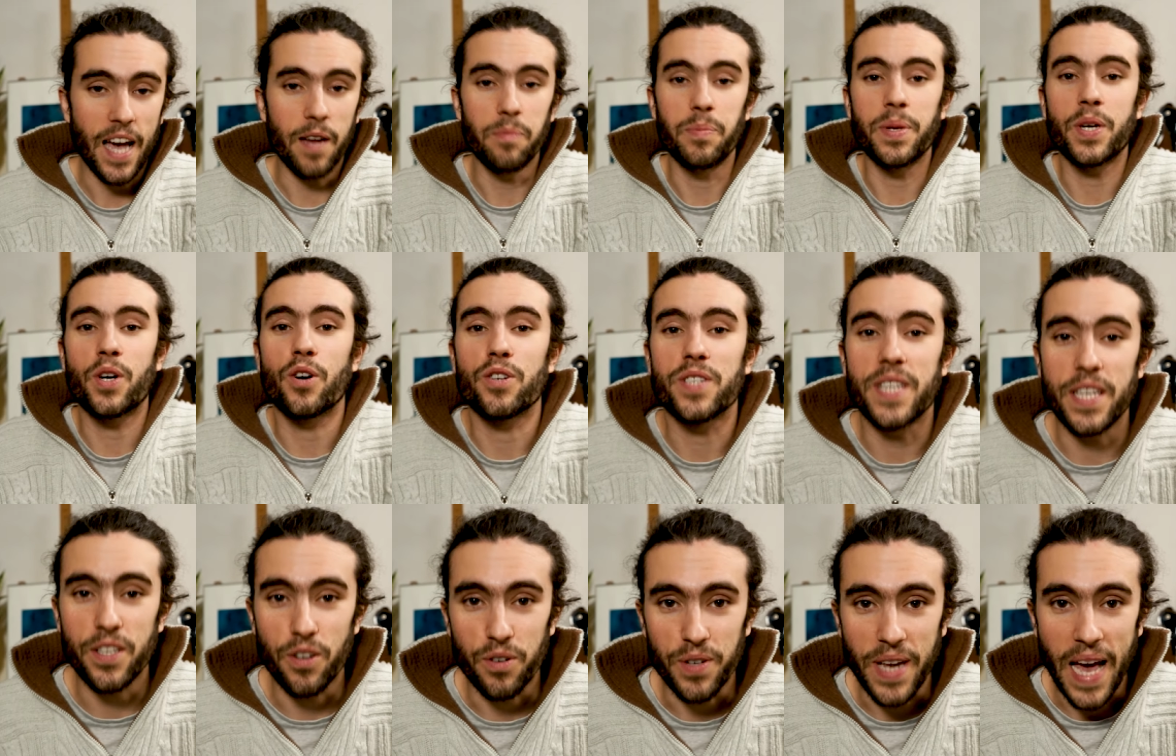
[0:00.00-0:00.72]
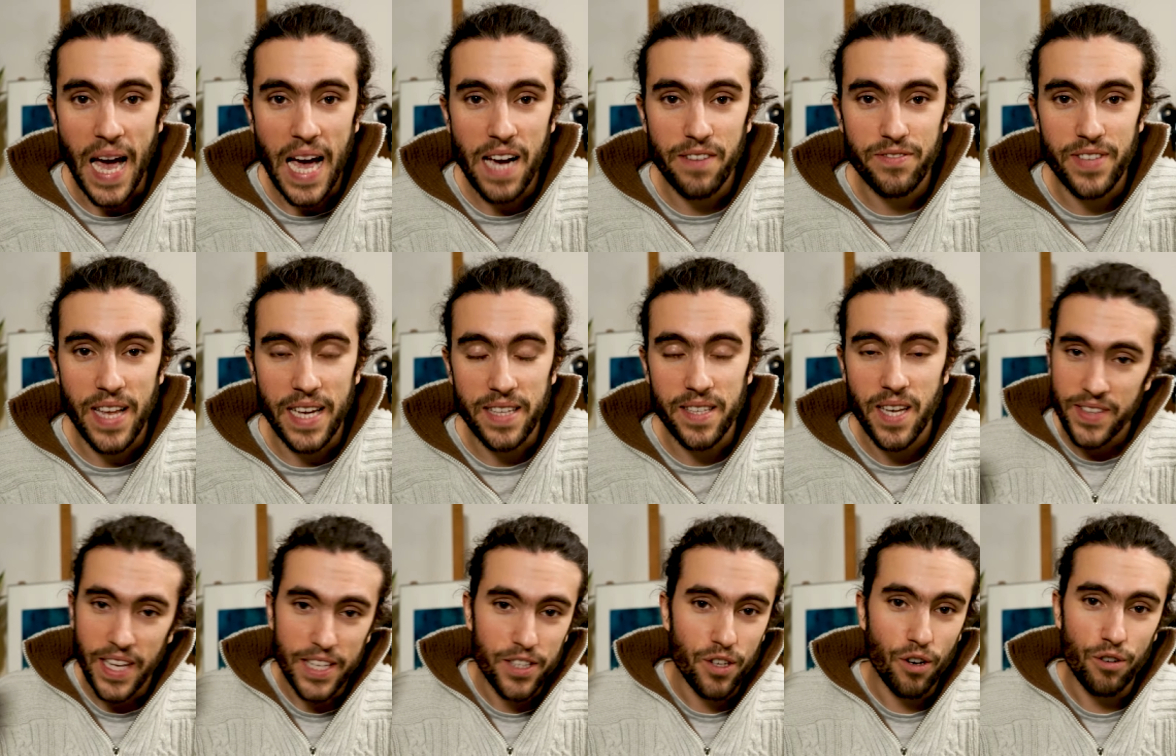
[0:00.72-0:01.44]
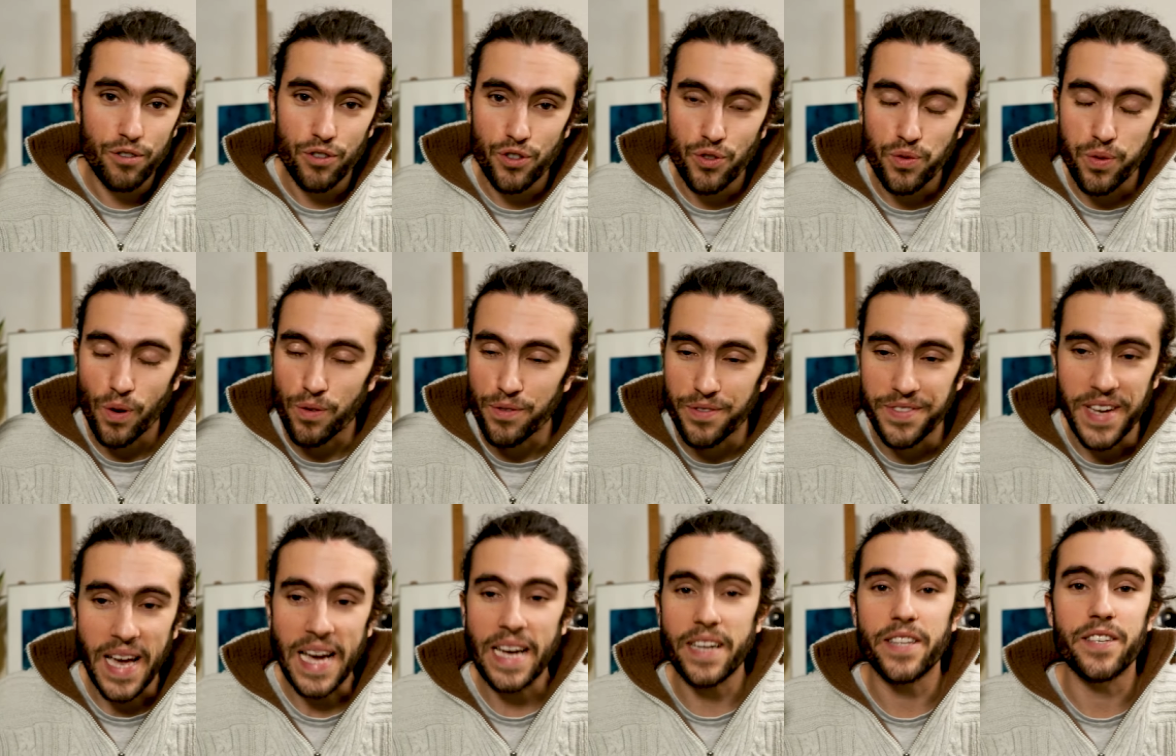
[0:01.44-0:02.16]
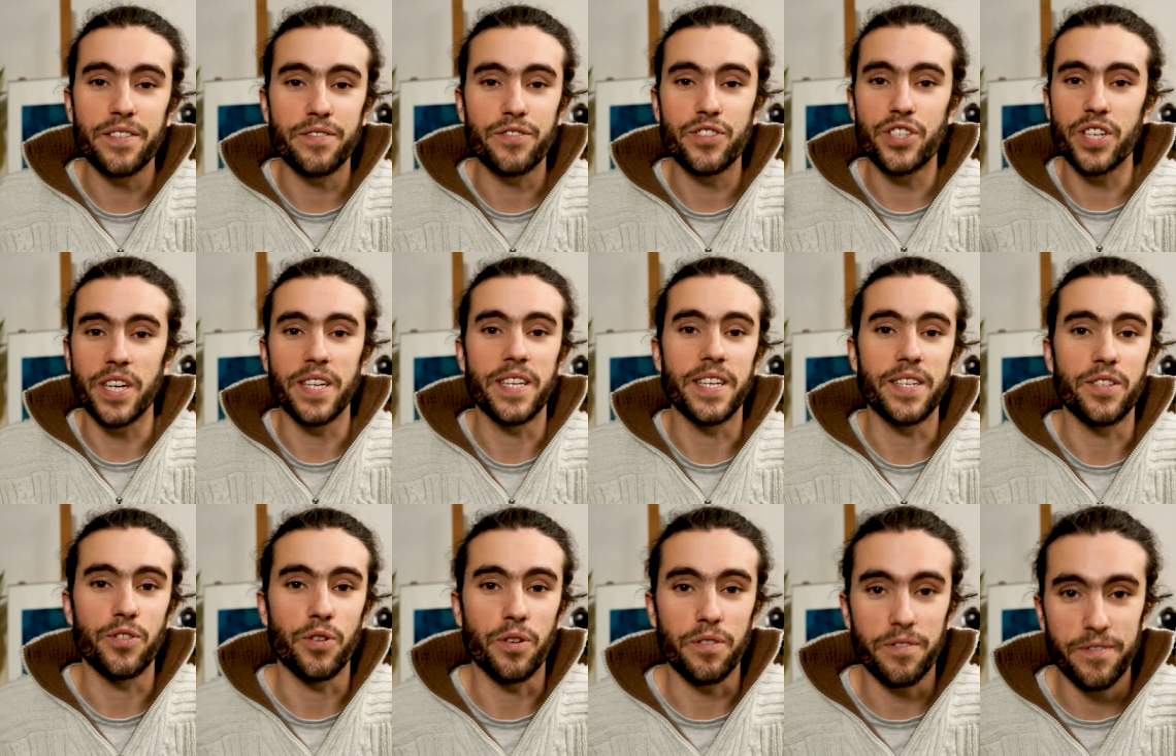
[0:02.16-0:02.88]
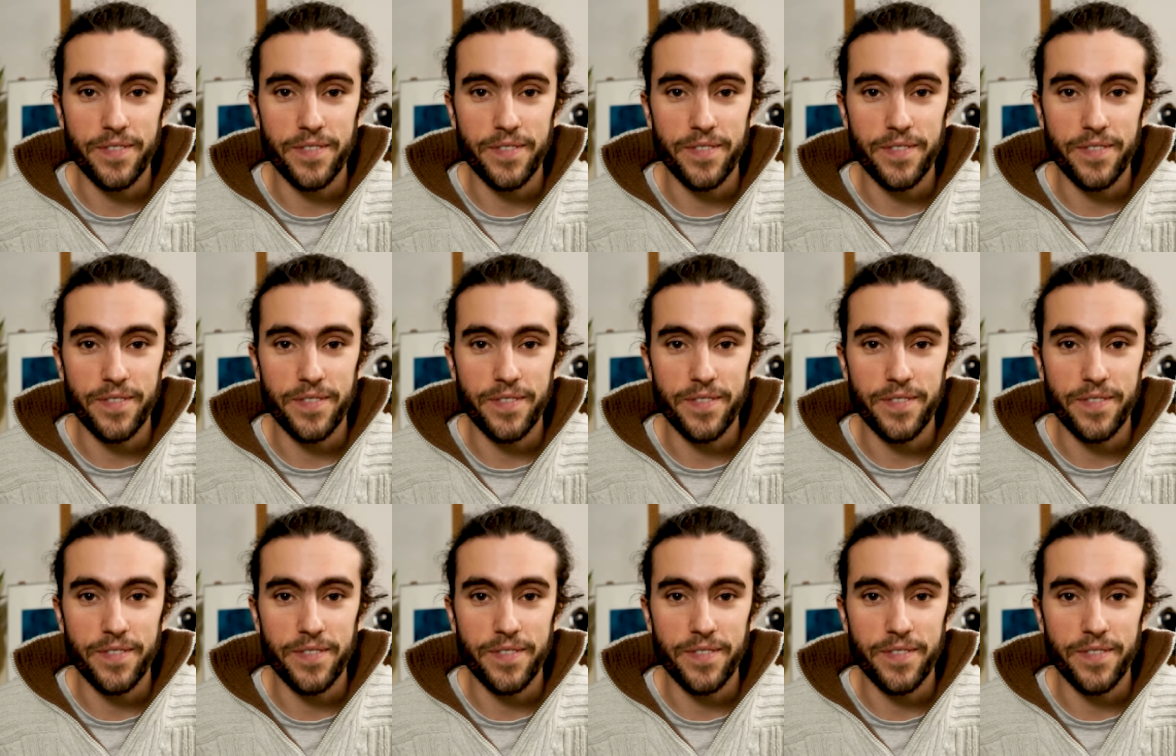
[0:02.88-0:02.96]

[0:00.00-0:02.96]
And because they don't have that, they don't throw negative shit in your